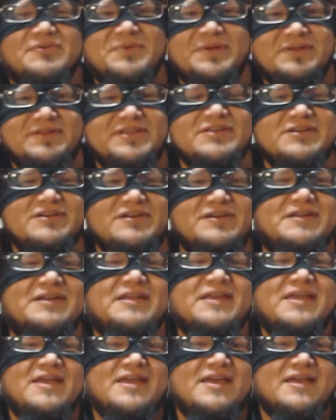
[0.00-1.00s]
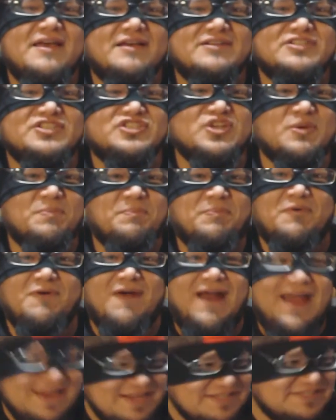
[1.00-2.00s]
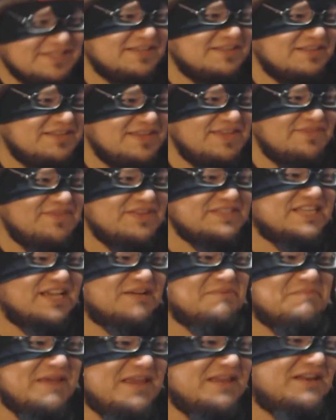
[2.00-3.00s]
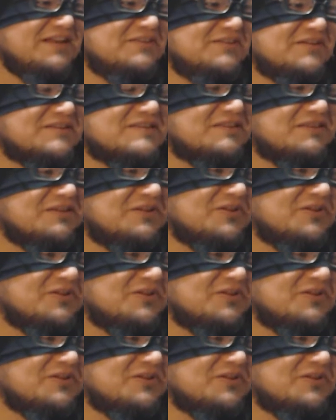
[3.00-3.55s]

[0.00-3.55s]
Really good. Surprisingly, even Tamina looked